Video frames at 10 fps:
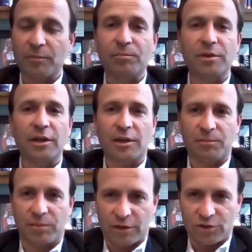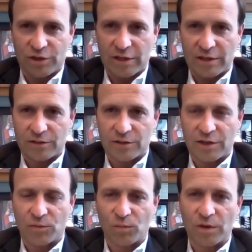big, big change,
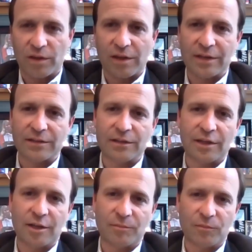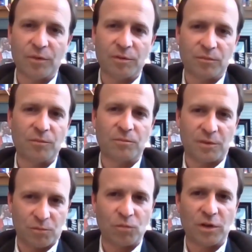and one that
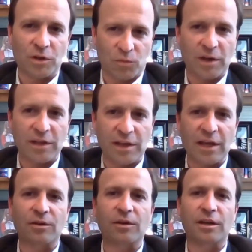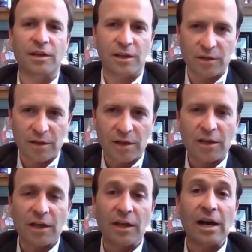but the way they handled it and
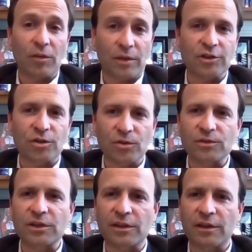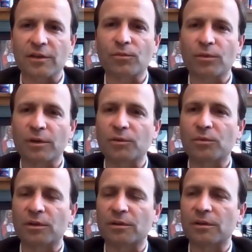how they chose, I think, really
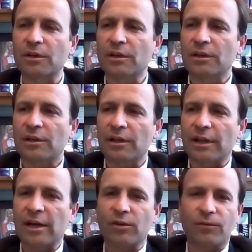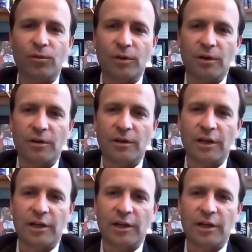will allow for